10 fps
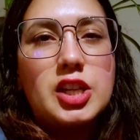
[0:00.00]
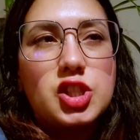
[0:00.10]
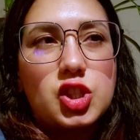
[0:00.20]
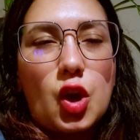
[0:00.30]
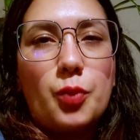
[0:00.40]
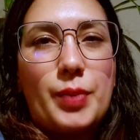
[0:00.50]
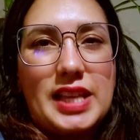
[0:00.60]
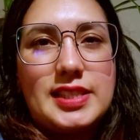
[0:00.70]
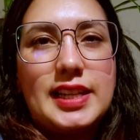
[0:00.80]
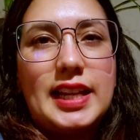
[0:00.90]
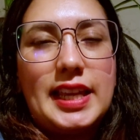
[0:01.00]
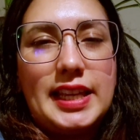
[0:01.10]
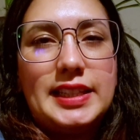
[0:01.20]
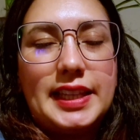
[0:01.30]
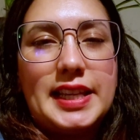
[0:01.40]
So
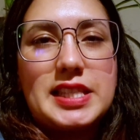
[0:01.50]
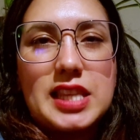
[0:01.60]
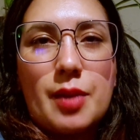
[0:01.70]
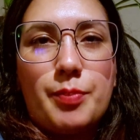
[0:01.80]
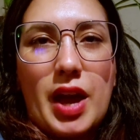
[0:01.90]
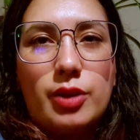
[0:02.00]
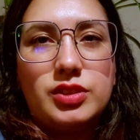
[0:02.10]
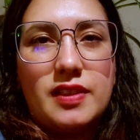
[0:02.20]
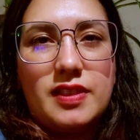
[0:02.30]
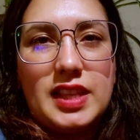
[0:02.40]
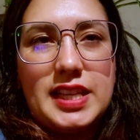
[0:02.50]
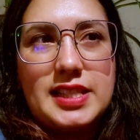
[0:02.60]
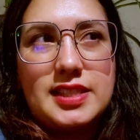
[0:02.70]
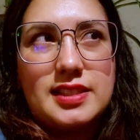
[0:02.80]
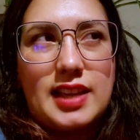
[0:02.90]
basically it is about
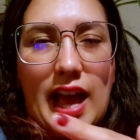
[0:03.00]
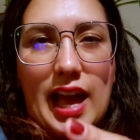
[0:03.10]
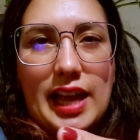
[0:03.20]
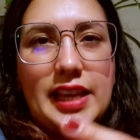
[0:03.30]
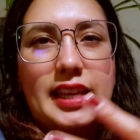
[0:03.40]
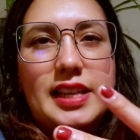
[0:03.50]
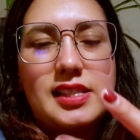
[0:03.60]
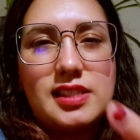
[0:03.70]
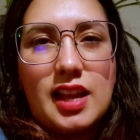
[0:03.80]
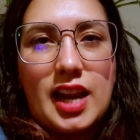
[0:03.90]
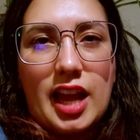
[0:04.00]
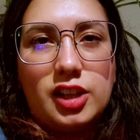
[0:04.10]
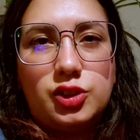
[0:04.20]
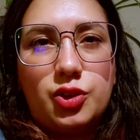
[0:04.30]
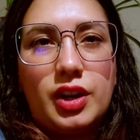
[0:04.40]
this guy. He's an
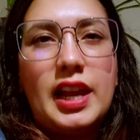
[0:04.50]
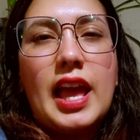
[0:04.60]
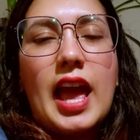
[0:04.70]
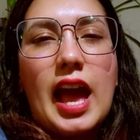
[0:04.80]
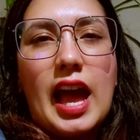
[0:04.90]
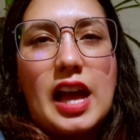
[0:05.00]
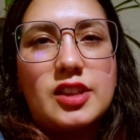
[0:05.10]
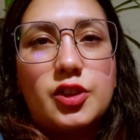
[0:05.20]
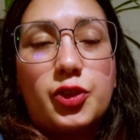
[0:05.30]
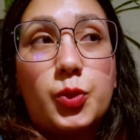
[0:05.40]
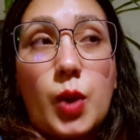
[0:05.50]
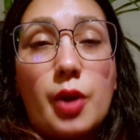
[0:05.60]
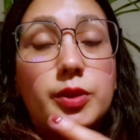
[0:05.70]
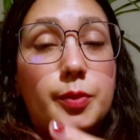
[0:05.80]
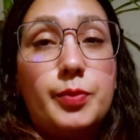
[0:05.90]
actor, and
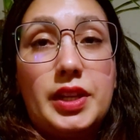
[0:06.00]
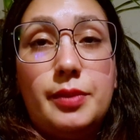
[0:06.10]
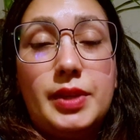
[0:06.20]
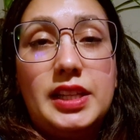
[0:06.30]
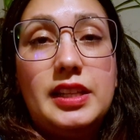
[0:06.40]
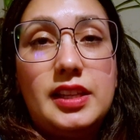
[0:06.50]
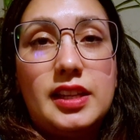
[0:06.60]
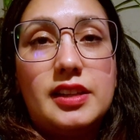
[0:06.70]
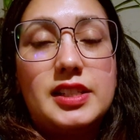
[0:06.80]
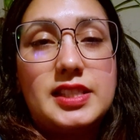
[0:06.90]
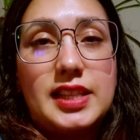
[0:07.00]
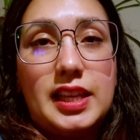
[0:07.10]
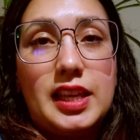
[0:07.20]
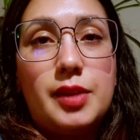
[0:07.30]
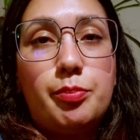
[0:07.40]
throughout many years
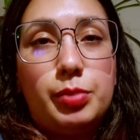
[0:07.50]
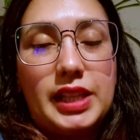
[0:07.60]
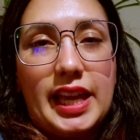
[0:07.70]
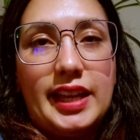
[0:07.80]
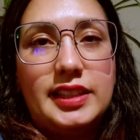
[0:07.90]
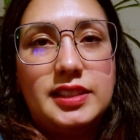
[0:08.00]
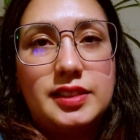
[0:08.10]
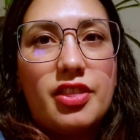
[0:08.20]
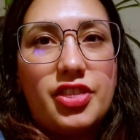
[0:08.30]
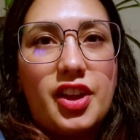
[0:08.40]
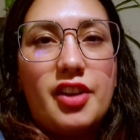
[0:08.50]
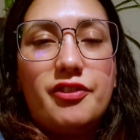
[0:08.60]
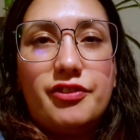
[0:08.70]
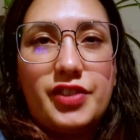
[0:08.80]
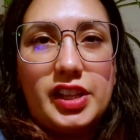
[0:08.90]
he played the
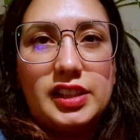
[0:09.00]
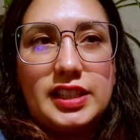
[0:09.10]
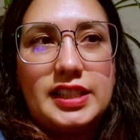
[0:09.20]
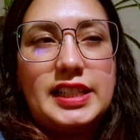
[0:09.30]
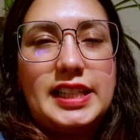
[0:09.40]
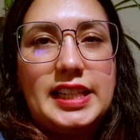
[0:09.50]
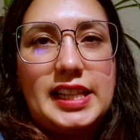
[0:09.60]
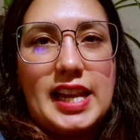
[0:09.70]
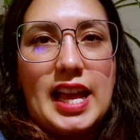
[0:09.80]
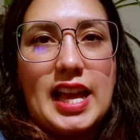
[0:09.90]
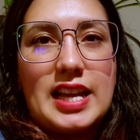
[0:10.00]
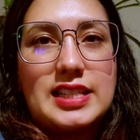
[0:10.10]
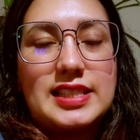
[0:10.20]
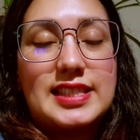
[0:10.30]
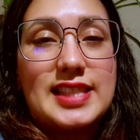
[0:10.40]
villain in a
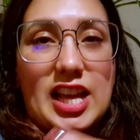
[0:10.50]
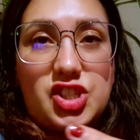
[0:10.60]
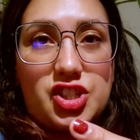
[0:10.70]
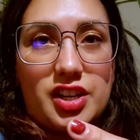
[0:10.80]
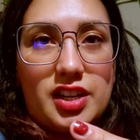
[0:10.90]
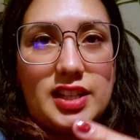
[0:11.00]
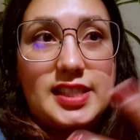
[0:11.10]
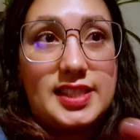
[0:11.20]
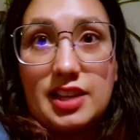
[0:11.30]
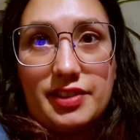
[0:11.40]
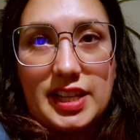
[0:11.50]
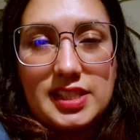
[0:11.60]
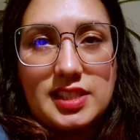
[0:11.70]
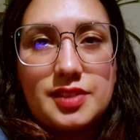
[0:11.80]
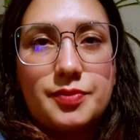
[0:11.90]
slasher series.